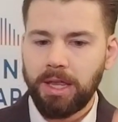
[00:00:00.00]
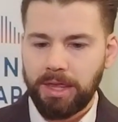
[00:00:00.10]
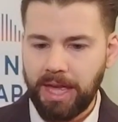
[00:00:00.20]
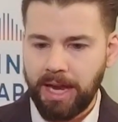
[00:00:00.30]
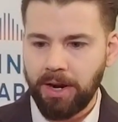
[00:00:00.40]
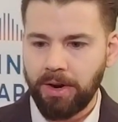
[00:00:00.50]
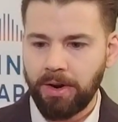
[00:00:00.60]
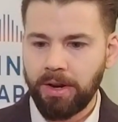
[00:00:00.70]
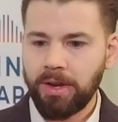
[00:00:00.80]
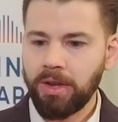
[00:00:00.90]

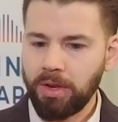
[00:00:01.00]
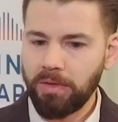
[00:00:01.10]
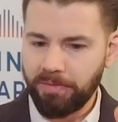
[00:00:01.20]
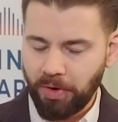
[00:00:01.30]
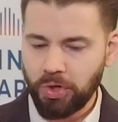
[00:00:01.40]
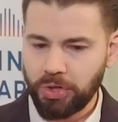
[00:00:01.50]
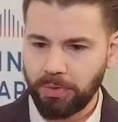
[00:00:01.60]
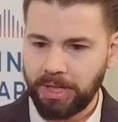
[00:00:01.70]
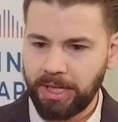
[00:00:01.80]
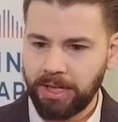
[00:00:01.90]
there
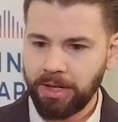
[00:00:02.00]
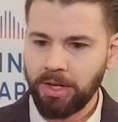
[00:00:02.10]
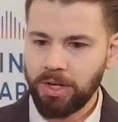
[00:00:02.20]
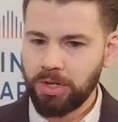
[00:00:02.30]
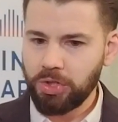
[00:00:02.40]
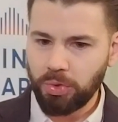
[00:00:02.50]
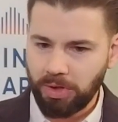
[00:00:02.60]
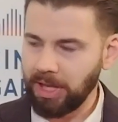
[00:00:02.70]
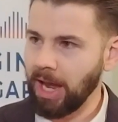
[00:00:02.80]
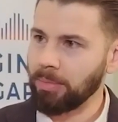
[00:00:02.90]
virtually to
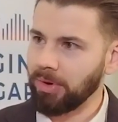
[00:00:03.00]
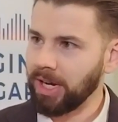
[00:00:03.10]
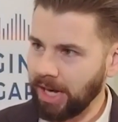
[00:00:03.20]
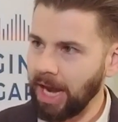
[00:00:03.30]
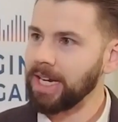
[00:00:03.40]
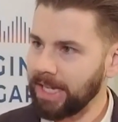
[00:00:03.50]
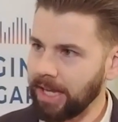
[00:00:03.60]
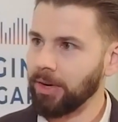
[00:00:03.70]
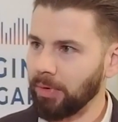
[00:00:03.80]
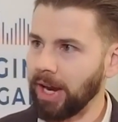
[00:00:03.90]
collaborate and
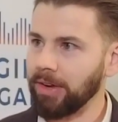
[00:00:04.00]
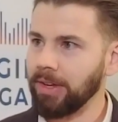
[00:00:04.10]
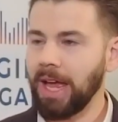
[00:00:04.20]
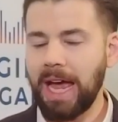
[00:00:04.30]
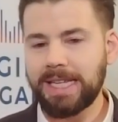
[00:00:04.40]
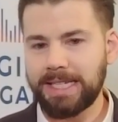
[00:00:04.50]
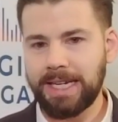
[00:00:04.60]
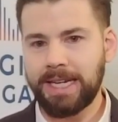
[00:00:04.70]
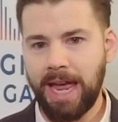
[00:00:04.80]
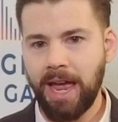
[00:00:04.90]
ideate around. I
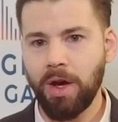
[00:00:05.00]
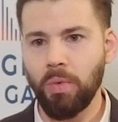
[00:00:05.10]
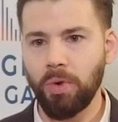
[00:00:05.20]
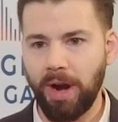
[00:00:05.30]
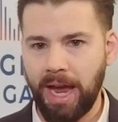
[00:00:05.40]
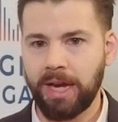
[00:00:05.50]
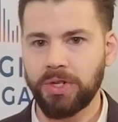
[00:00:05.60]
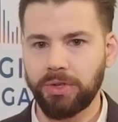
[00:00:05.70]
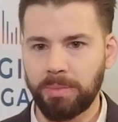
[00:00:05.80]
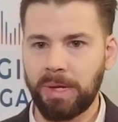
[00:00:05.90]
see now we're
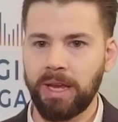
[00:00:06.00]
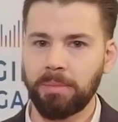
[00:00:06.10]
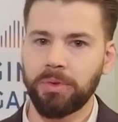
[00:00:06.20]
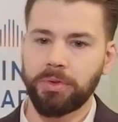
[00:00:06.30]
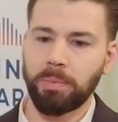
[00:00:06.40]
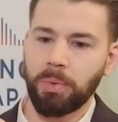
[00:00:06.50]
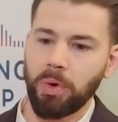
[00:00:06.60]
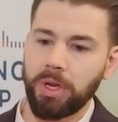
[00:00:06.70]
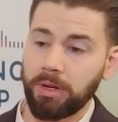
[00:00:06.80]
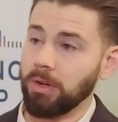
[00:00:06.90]
actually be able to
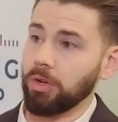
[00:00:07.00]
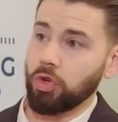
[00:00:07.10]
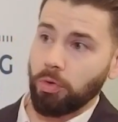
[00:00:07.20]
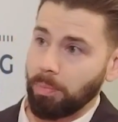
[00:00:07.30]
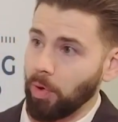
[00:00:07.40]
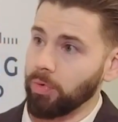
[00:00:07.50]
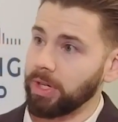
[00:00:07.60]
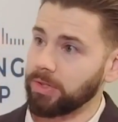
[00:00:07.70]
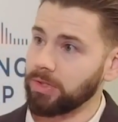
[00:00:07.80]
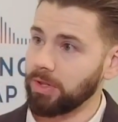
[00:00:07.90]
put
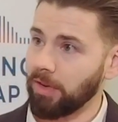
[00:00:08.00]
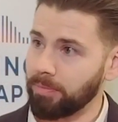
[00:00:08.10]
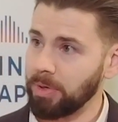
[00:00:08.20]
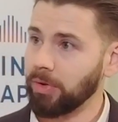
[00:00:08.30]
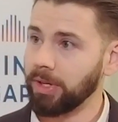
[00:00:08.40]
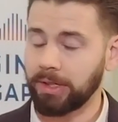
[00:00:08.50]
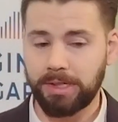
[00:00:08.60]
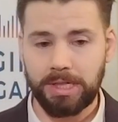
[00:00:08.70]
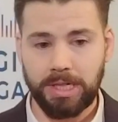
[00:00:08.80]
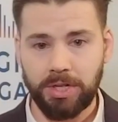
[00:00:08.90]
components of
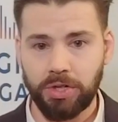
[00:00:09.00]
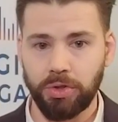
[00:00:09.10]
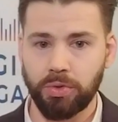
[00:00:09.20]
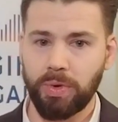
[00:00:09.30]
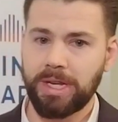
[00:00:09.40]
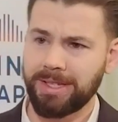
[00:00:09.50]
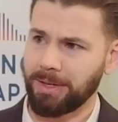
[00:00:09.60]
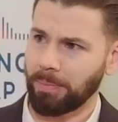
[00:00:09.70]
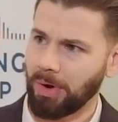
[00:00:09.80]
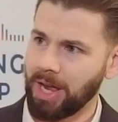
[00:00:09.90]
buildings and digital twins
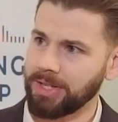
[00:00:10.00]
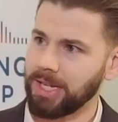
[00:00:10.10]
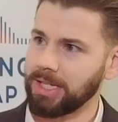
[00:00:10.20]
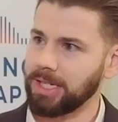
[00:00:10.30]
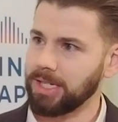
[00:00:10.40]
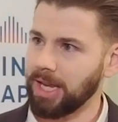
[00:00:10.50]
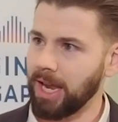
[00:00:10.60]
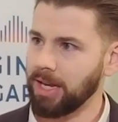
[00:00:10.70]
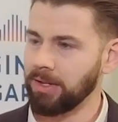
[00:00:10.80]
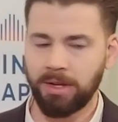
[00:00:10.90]
and processes
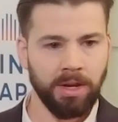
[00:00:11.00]
and